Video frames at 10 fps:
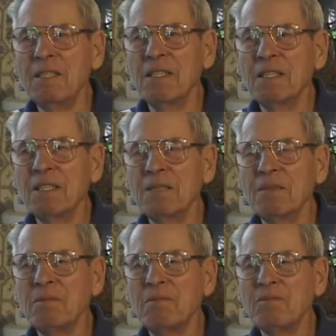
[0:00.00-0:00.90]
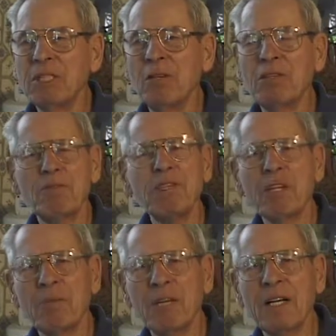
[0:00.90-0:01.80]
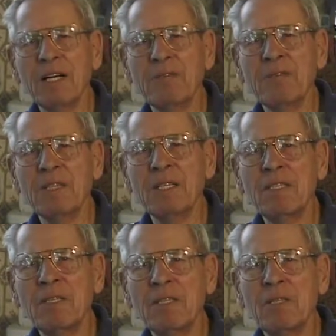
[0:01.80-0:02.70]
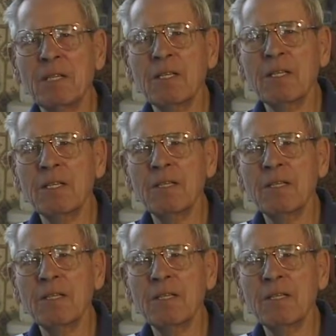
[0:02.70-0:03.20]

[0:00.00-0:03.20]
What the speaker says: how'd you feel about it if I took it?